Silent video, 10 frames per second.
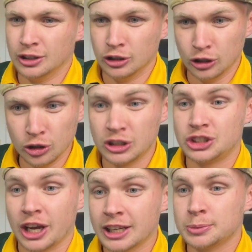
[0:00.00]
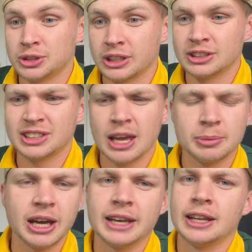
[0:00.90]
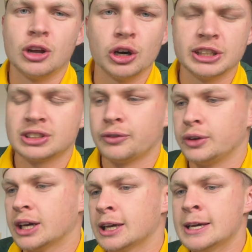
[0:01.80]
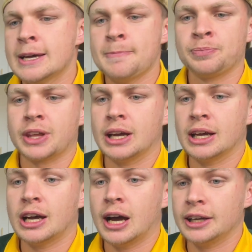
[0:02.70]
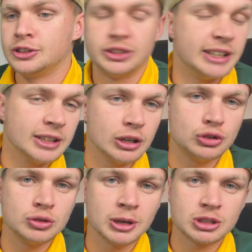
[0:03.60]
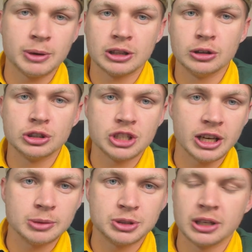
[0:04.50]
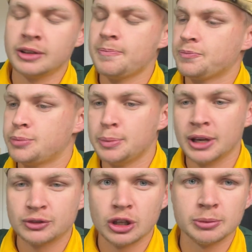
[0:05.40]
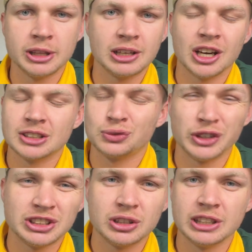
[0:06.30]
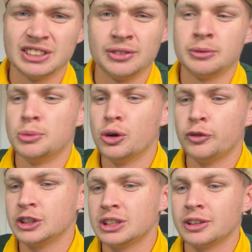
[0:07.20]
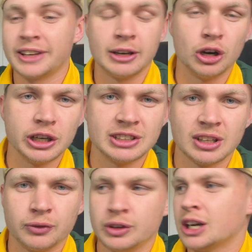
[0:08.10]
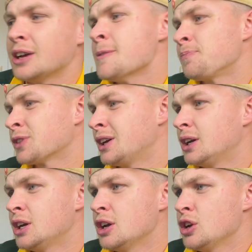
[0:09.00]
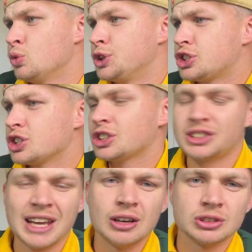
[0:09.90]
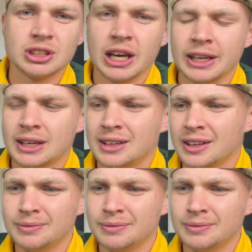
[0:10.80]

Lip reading: Kane and Odi Savia. I didn't know too much about Luke Jacobson. People have told me the guy's physical. He's even more physical than Odi Savia, which just sounds like